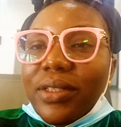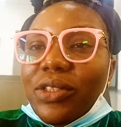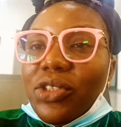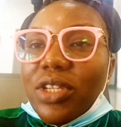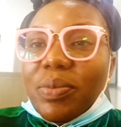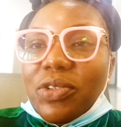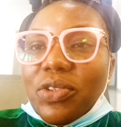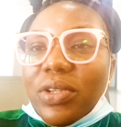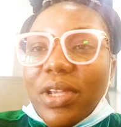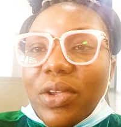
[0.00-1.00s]
just be
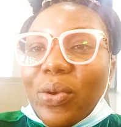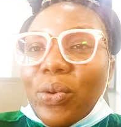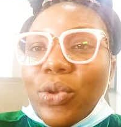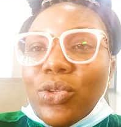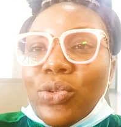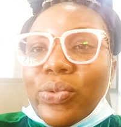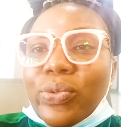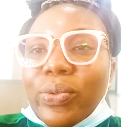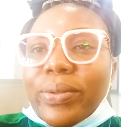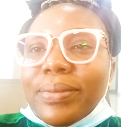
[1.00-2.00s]
sure that you're going to
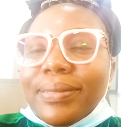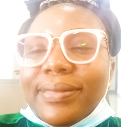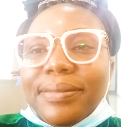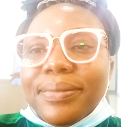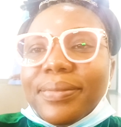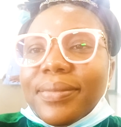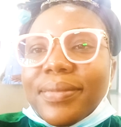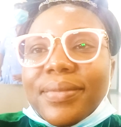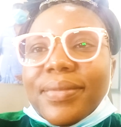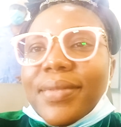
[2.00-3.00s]

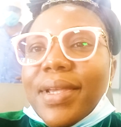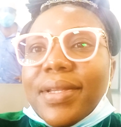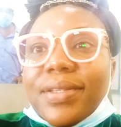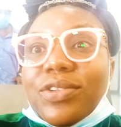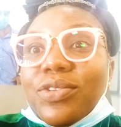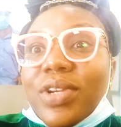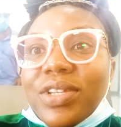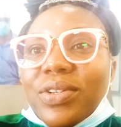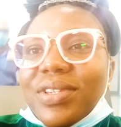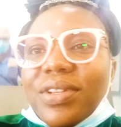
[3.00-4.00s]
stress
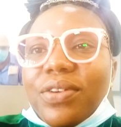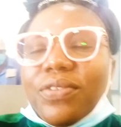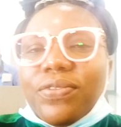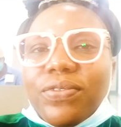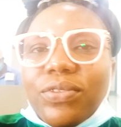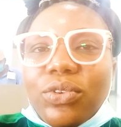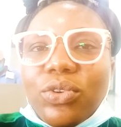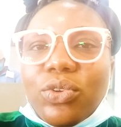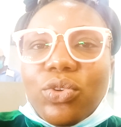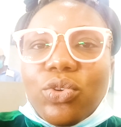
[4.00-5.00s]
yourself
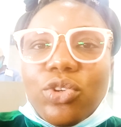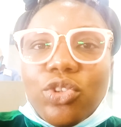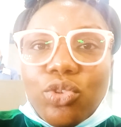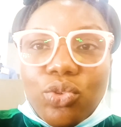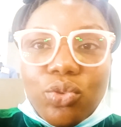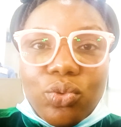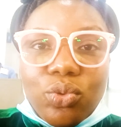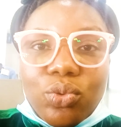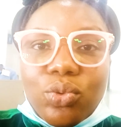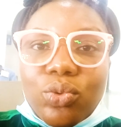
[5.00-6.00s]
going
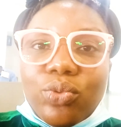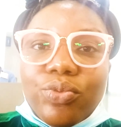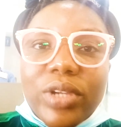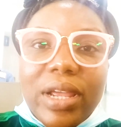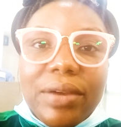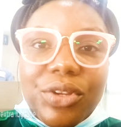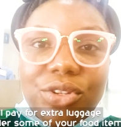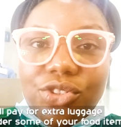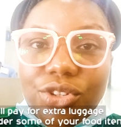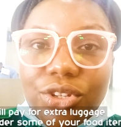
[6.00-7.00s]
through
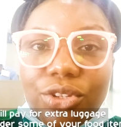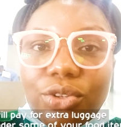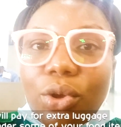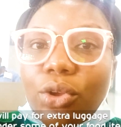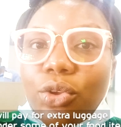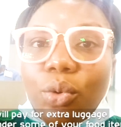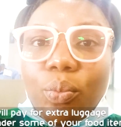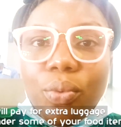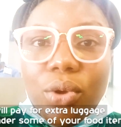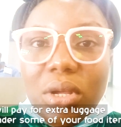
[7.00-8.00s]
rearranging all your
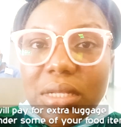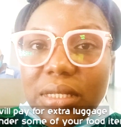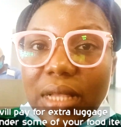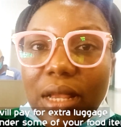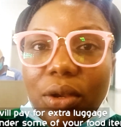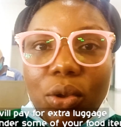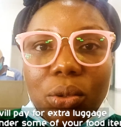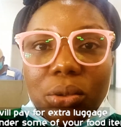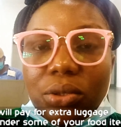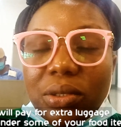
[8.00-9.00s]
box and all
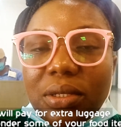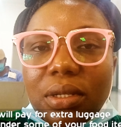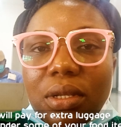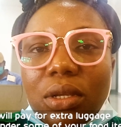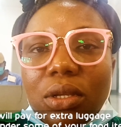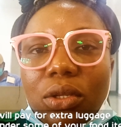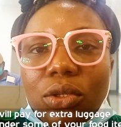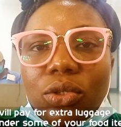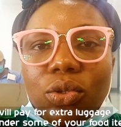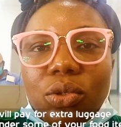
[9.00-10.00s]
those.
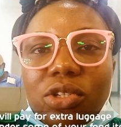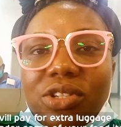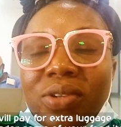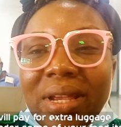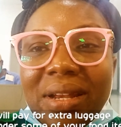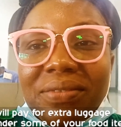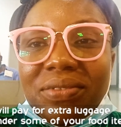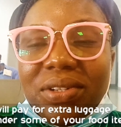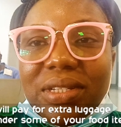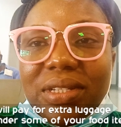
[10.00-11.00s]
So just try and
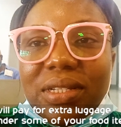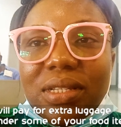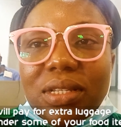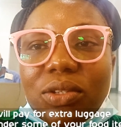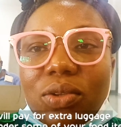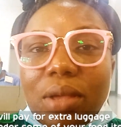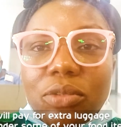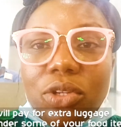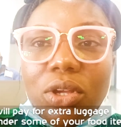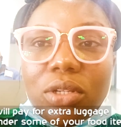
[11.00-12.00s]
avoid it. So I'm
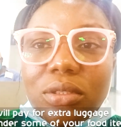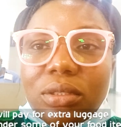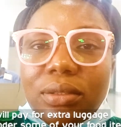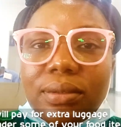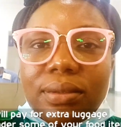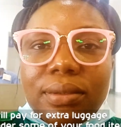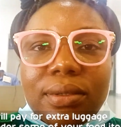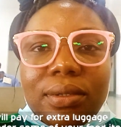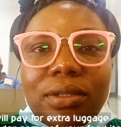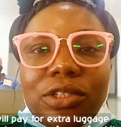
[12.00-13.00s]
done
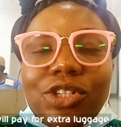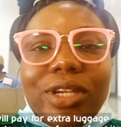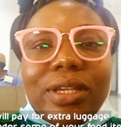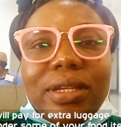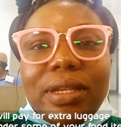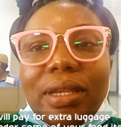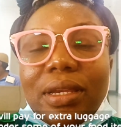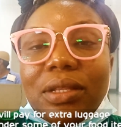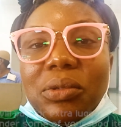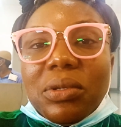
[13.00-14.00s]
checking in.
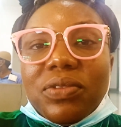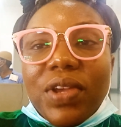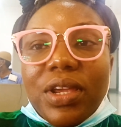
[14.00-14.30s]
It was very